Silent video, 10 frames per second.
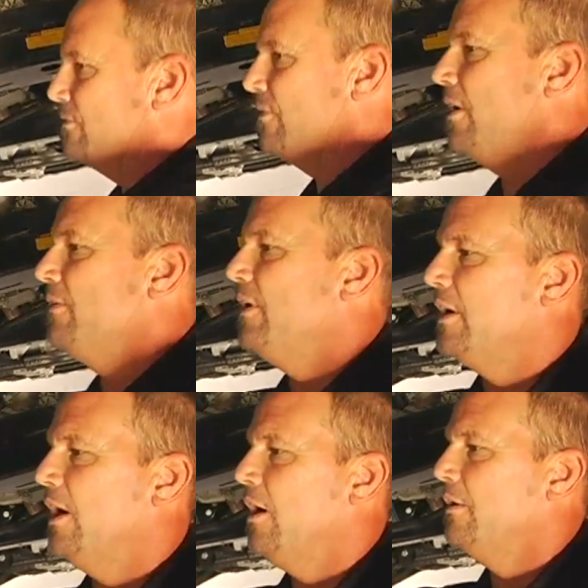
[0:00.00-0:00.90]
slide that
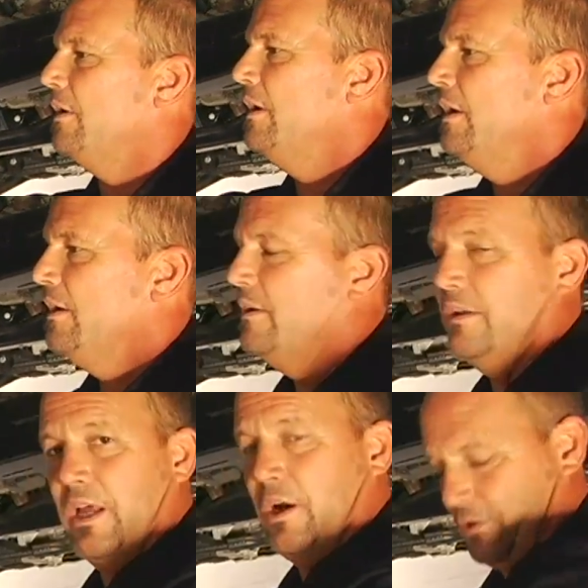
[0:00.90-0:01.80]
out.
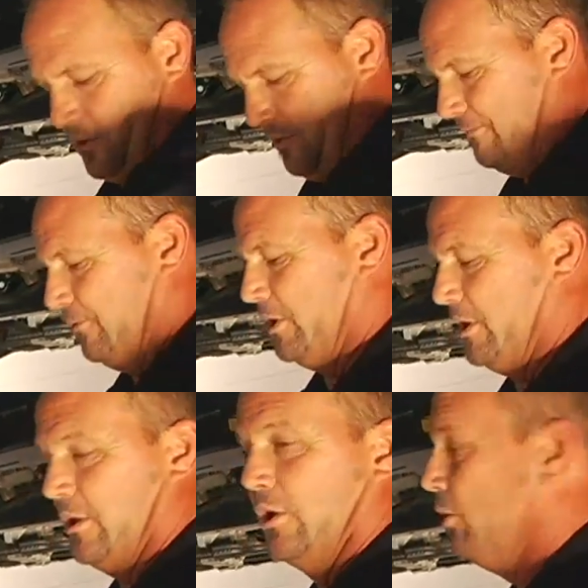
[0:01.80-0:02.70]
Now it's going to fully
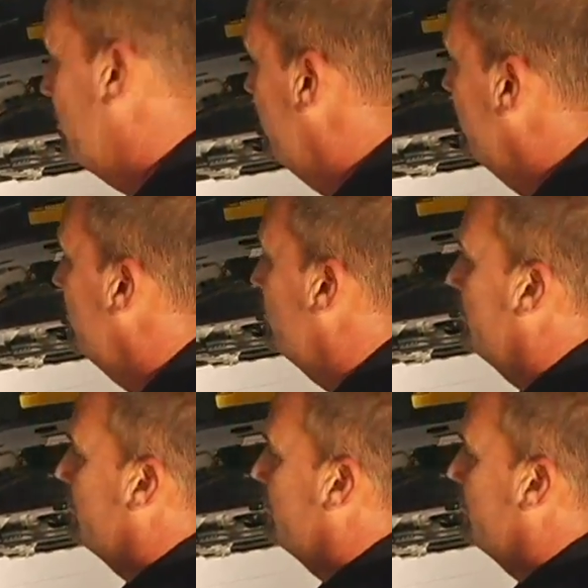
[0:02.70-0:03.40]
unload when we